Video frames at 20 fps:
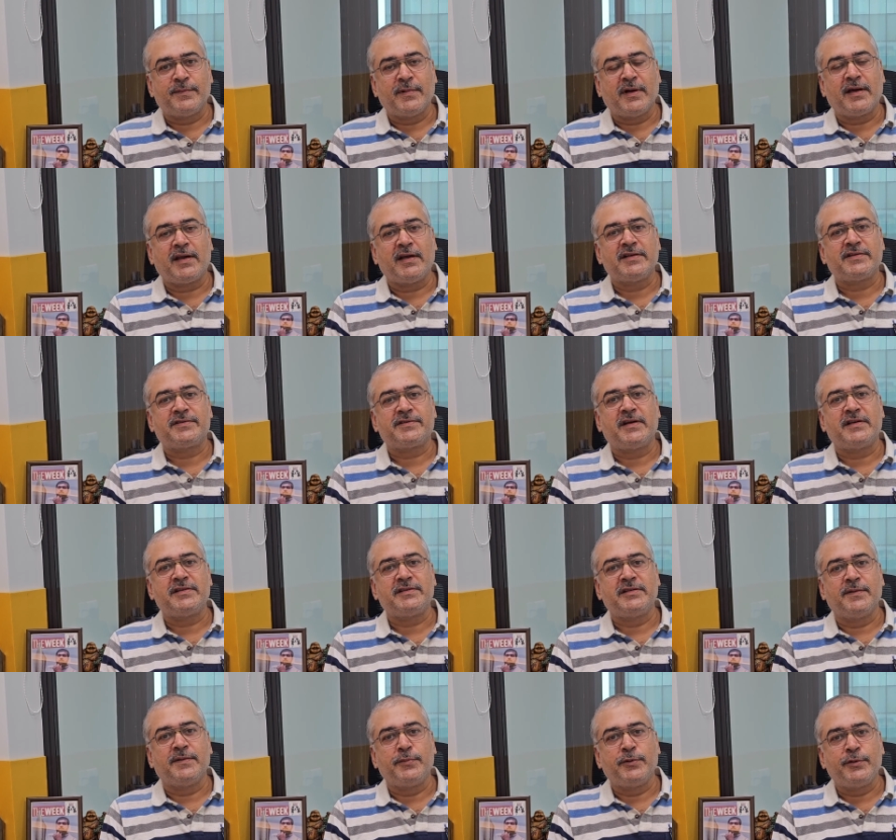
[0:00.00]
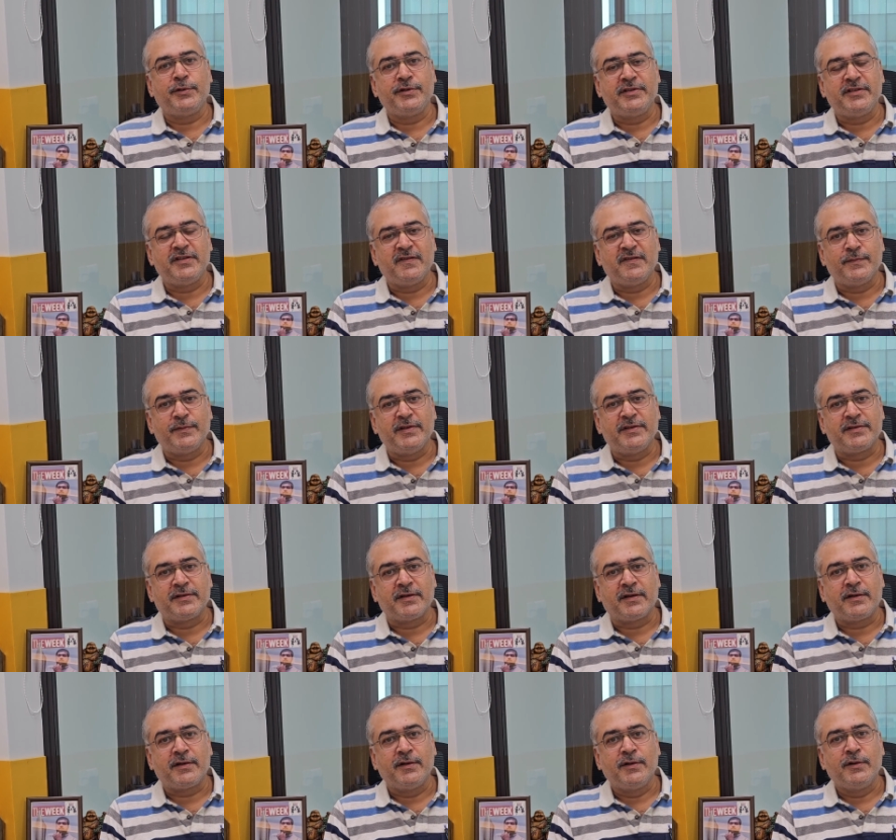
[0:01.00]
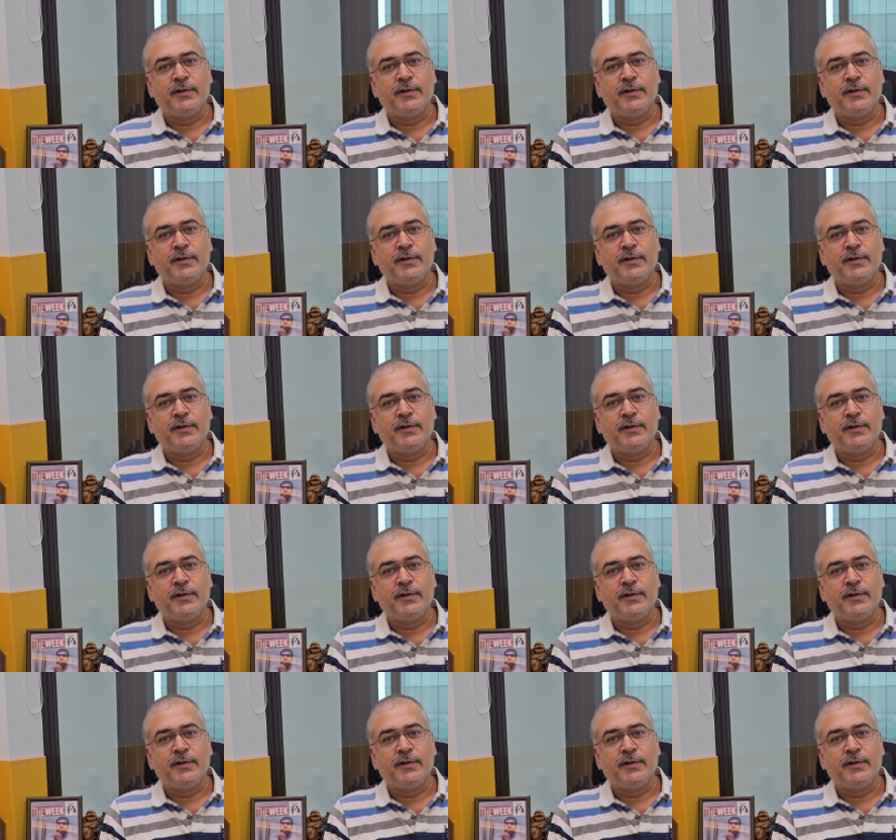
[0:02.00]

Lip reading: Maharashtra's deputy chief minister,